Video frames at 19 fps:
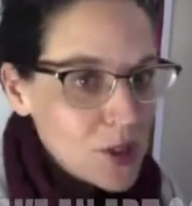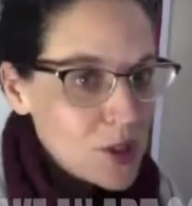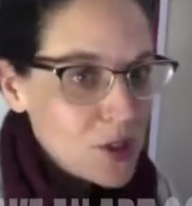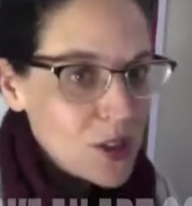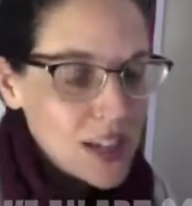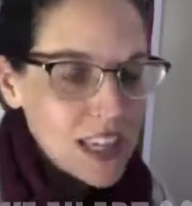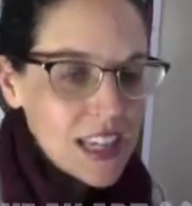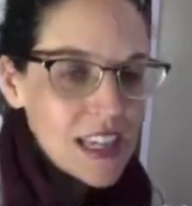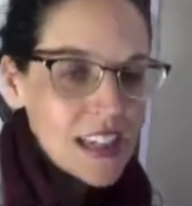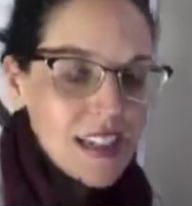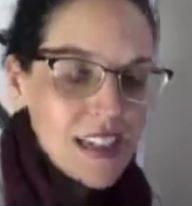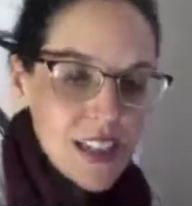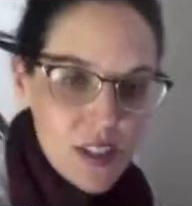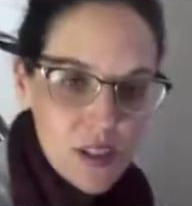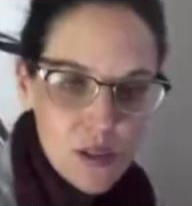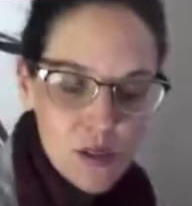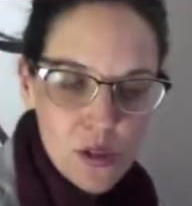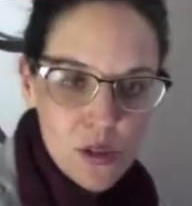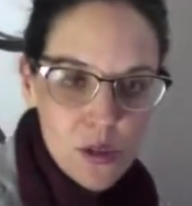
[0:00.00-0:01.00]
you can
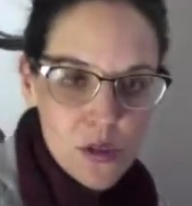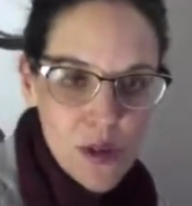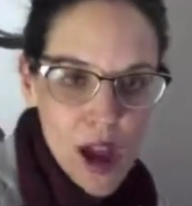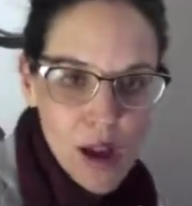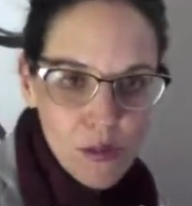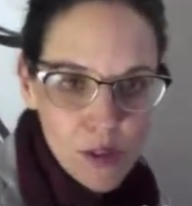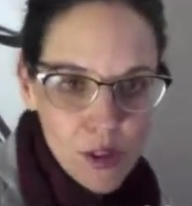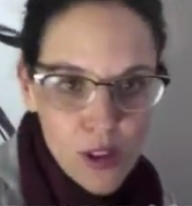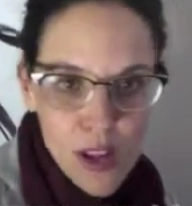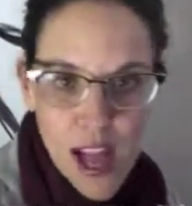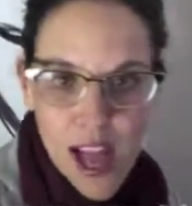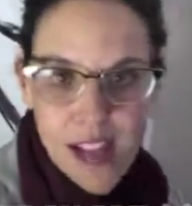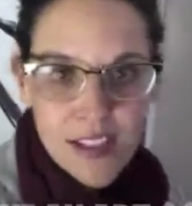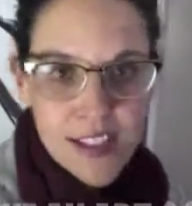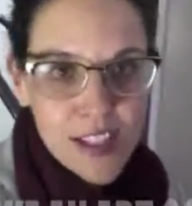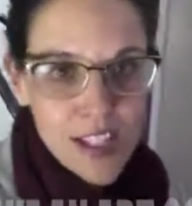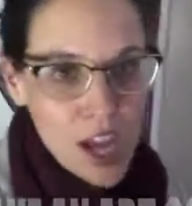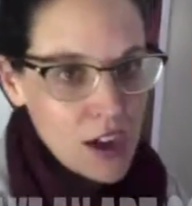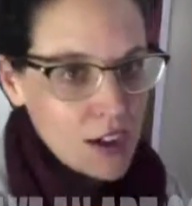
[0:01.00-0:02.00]
continue to travel
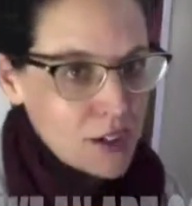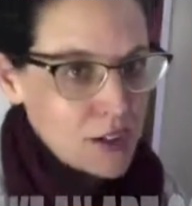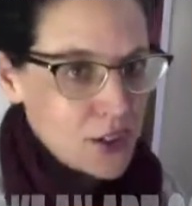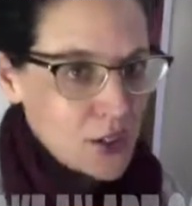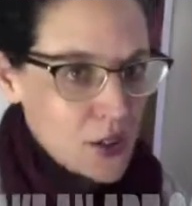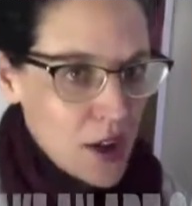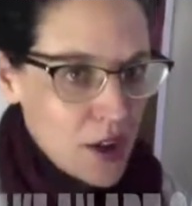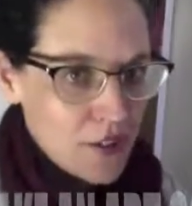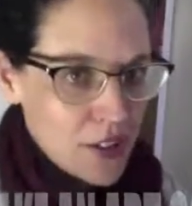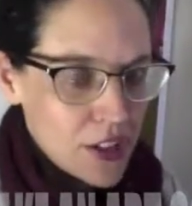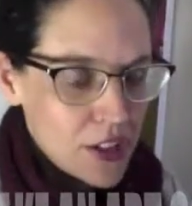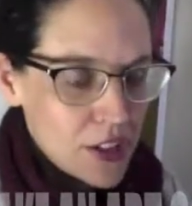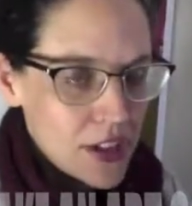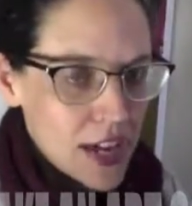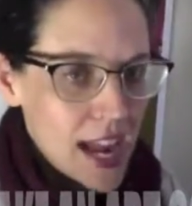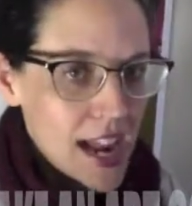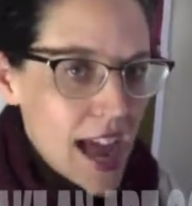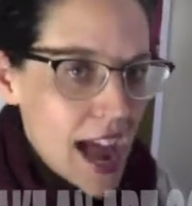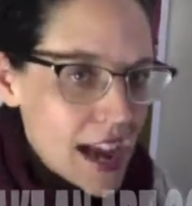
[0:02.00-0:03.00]
as long as you have
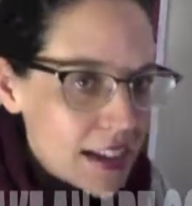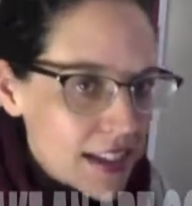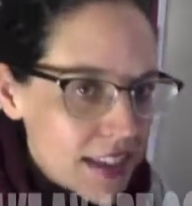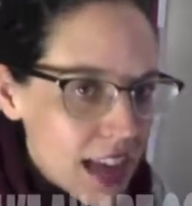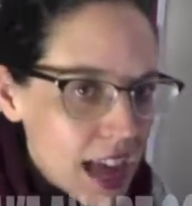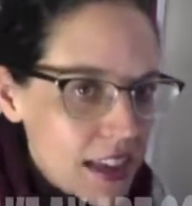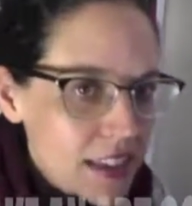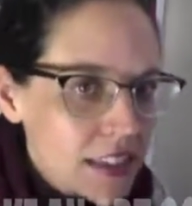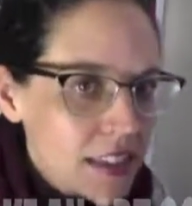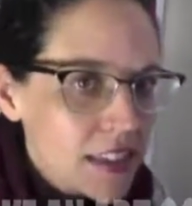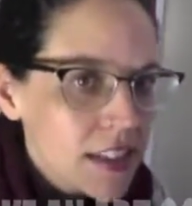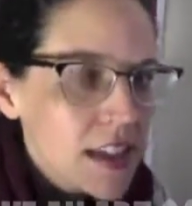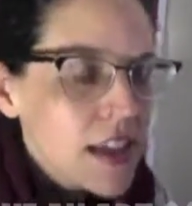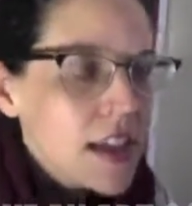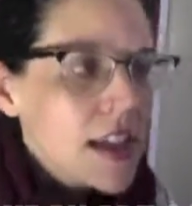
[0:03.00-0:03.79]
internet access.